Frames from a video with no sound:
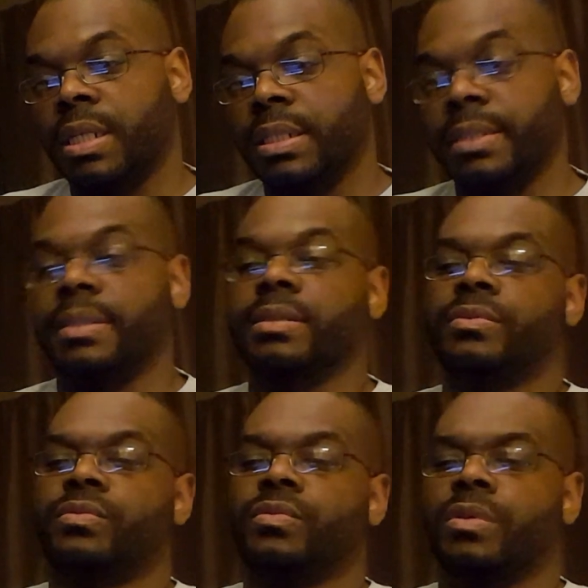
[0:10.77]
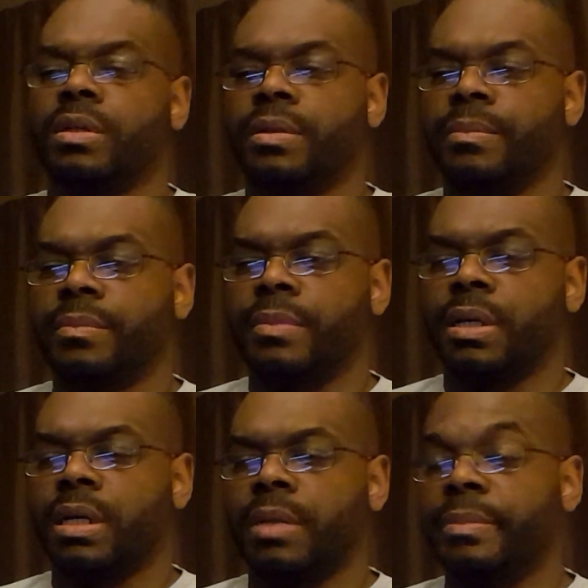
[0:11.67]
This is from
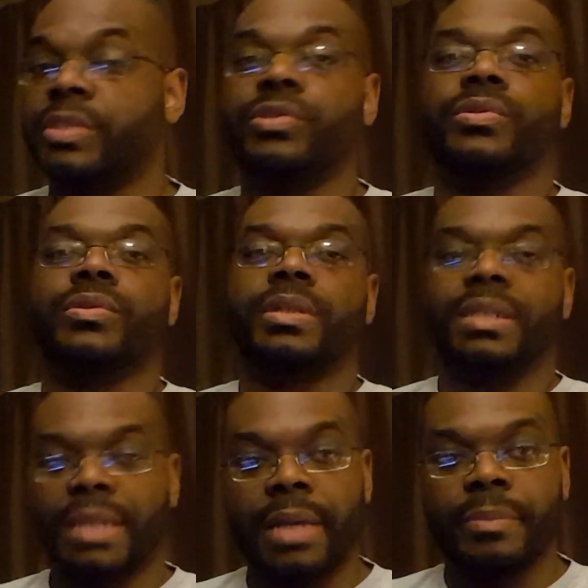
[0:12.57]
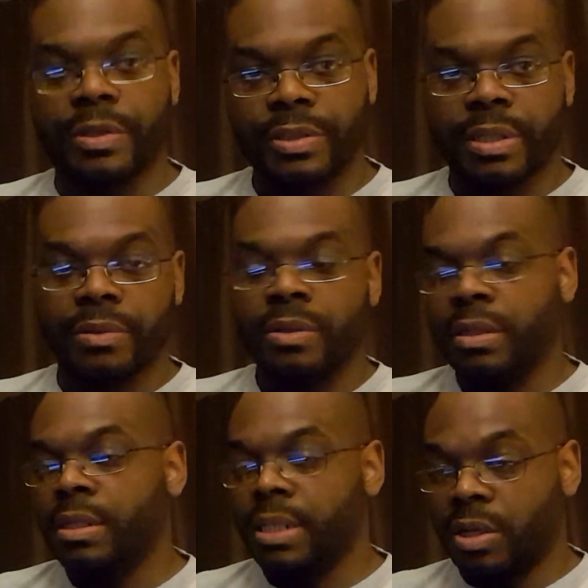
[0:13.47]
Mr. Nightmare channel,
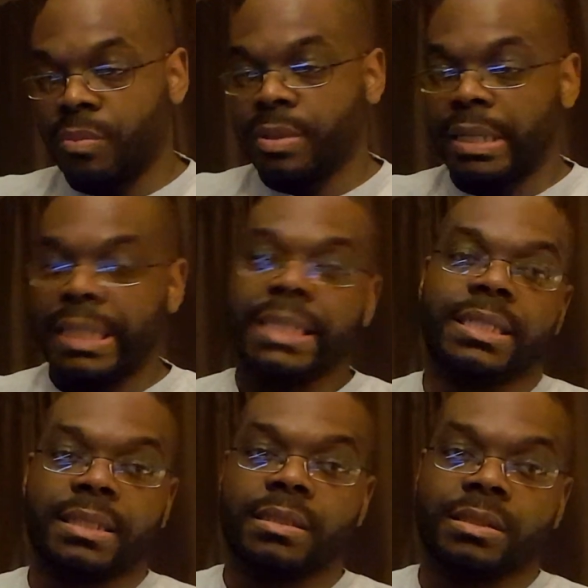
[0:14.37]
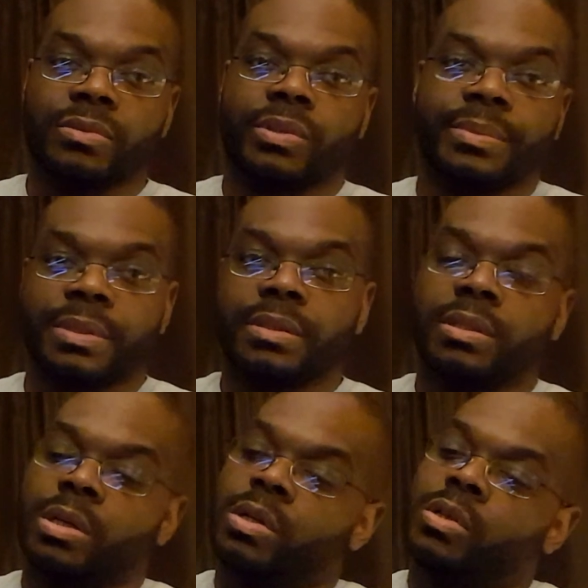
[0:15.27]
and I'll put a link in the description
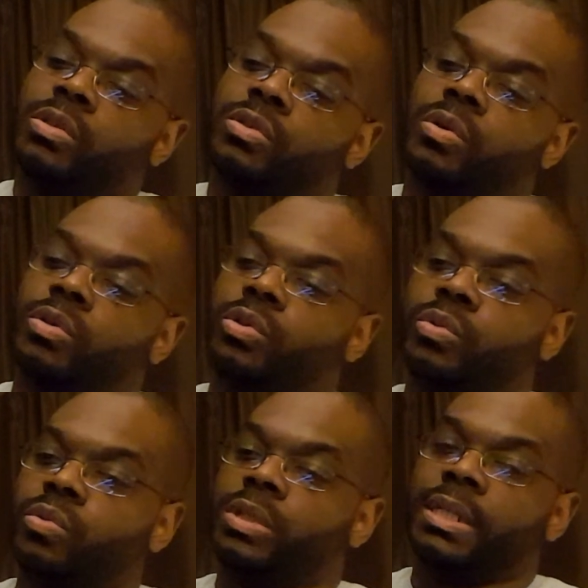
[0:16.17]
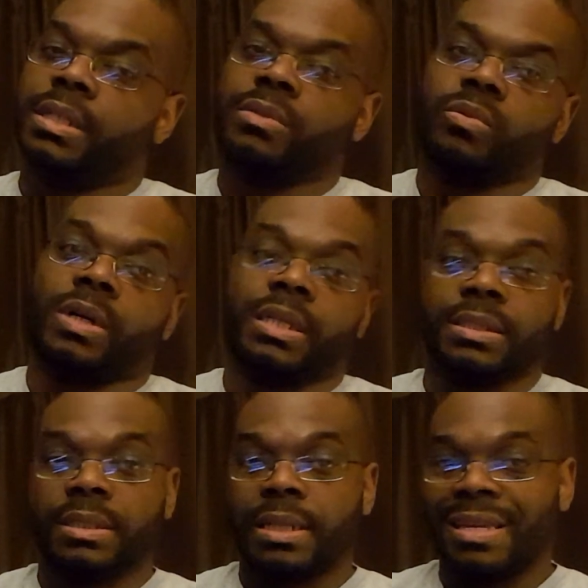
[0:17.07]
so you can
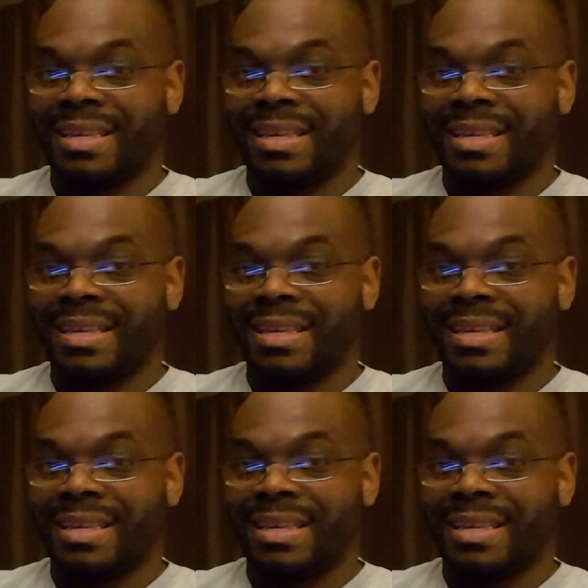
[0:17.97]
watch